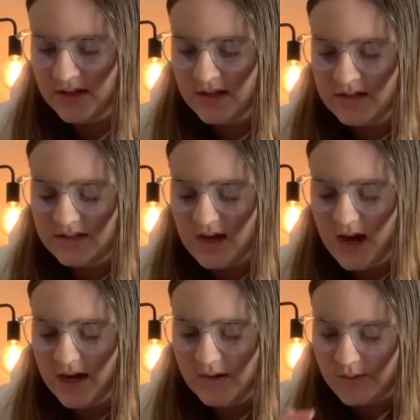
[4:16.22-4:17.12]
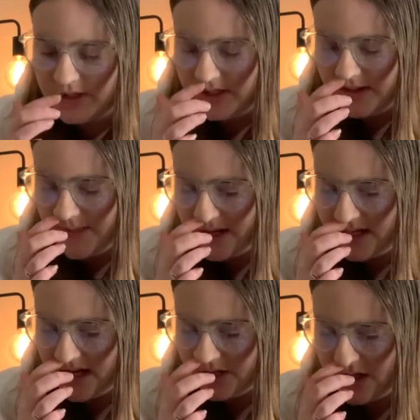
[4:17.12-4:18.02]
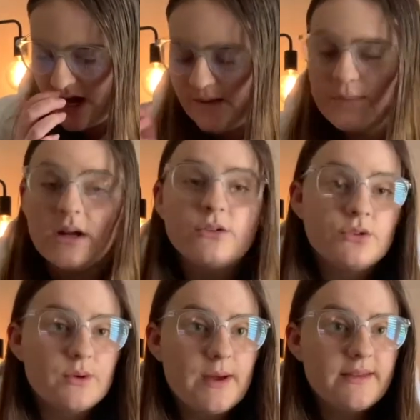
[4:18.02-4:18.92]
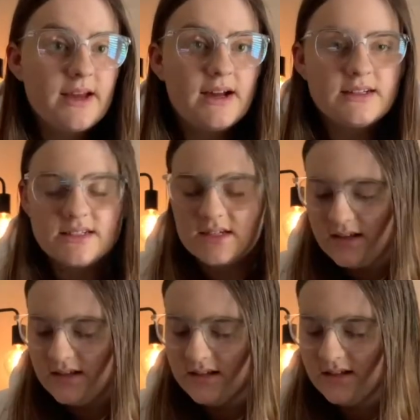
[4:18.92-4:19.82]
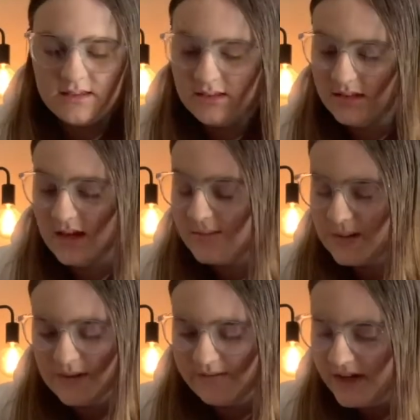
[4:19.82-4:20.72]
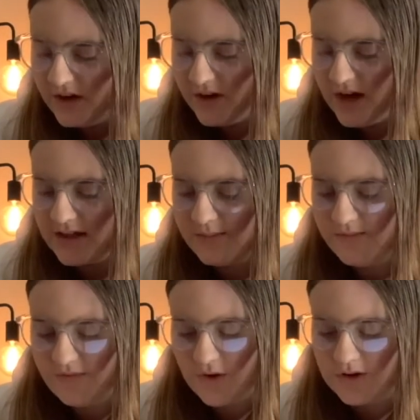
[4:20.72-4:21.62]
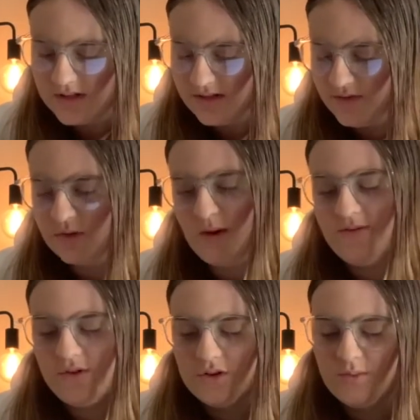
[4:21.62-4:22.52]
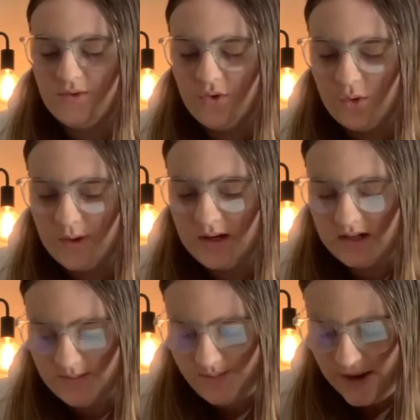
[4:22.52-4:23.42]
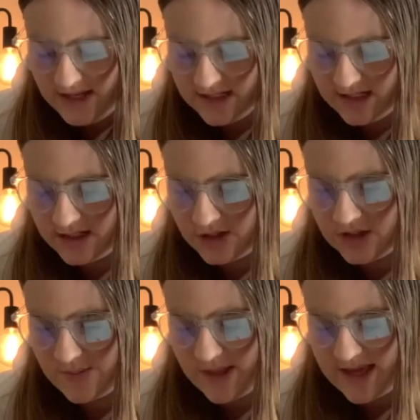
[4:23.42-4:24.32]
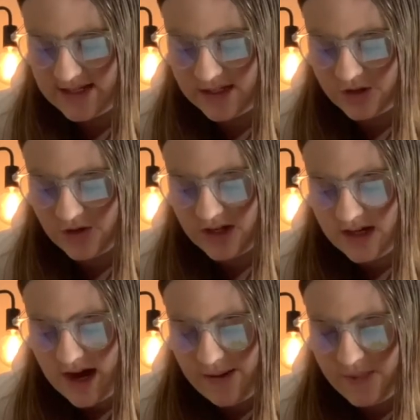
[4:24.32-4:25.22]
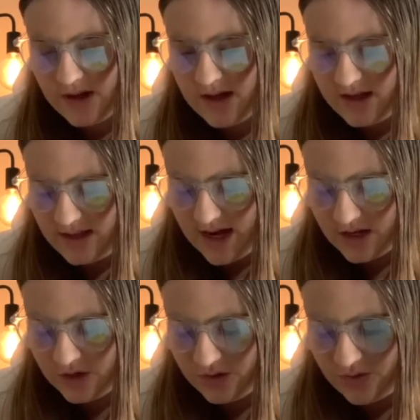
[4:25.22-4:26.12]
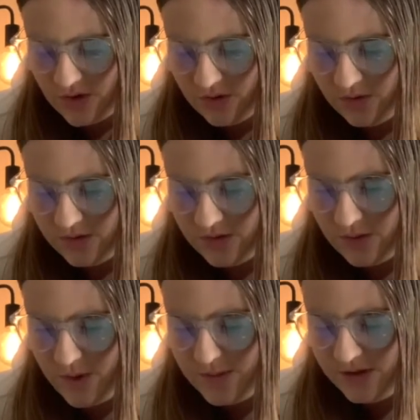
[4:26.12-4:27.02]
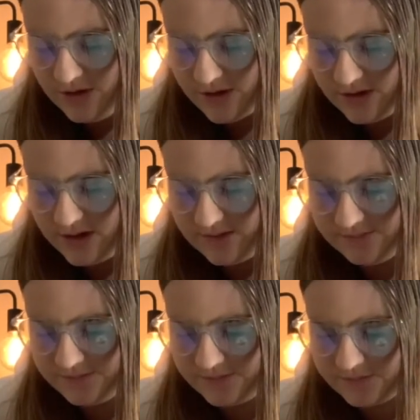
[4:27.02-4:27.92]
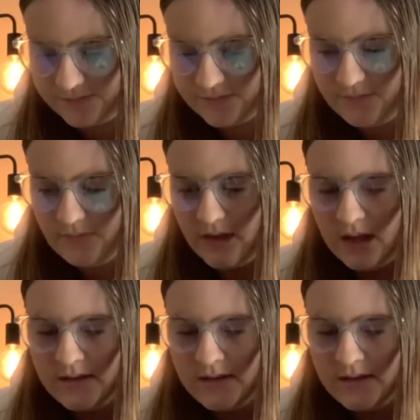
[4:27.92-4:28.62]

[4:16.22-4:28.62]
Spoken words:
Tide, which is a meditation app, but I'll talk about that in the upcoming video. And then Forest, I've talked about Forest before, but it's basically just a planting tree app that controls your pomodoros and